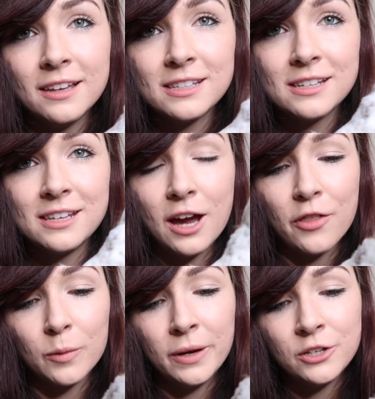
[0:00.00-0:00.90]
This is the
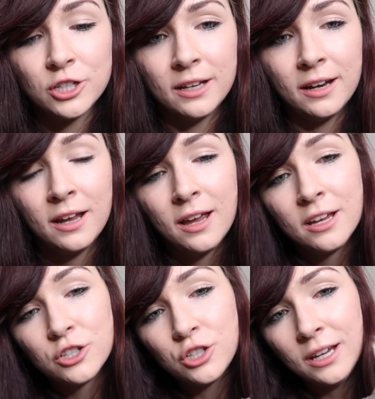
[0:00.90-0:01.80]
other pigeon.
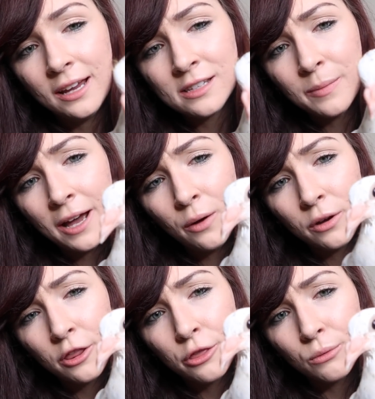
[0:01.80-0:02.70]
She is
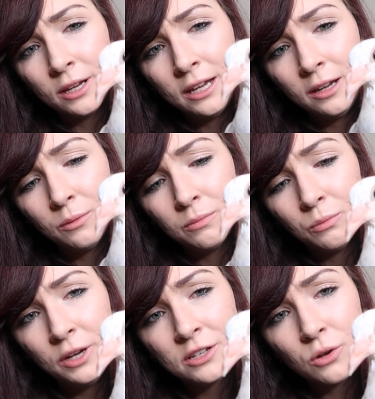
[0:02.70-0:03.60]
about 3
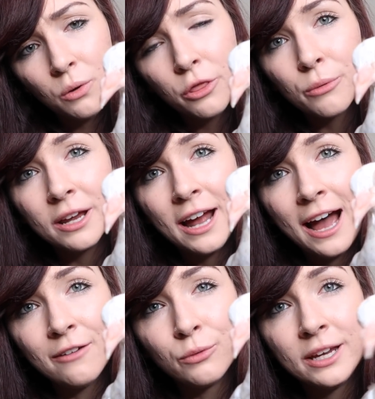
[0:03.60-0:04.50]
weeks old,
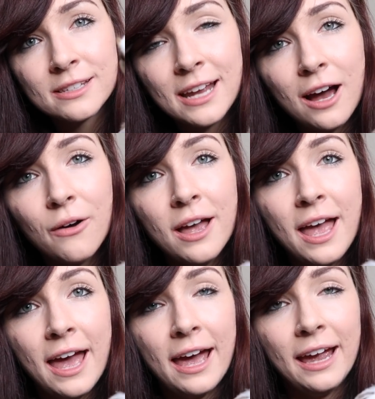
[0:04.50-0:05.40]
3.5 weeks now,
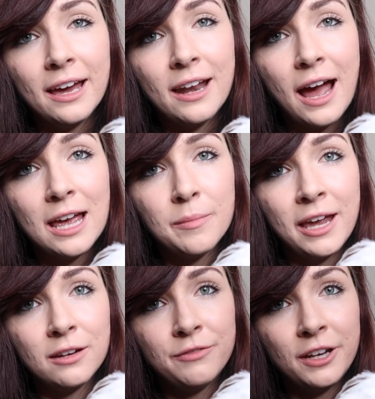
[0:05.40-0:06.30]
and I am
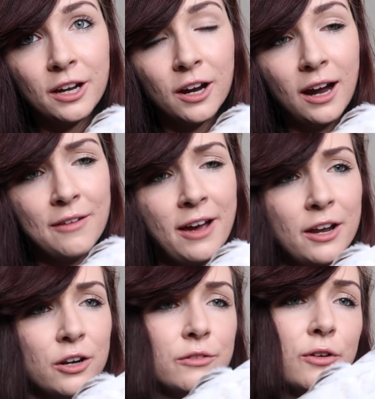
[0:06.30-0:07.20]
hand feeding her. I've
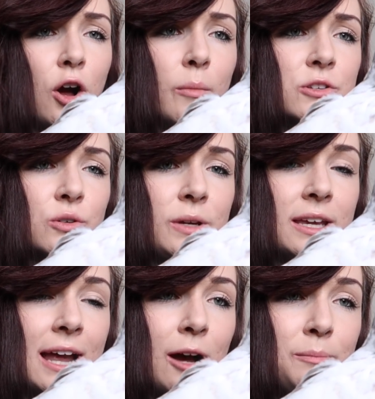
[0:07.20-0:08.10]
had her for almost a
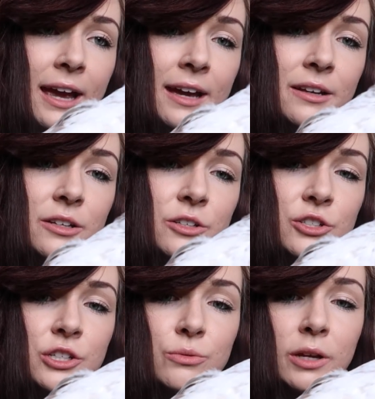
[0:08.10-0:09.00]
week now, and
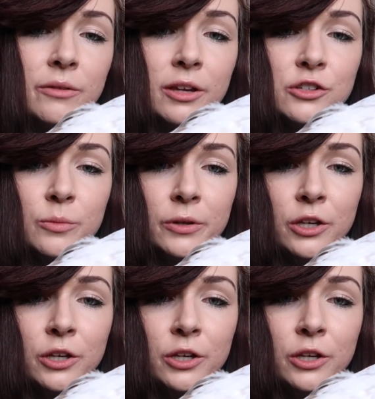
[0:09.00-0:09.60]
she's really super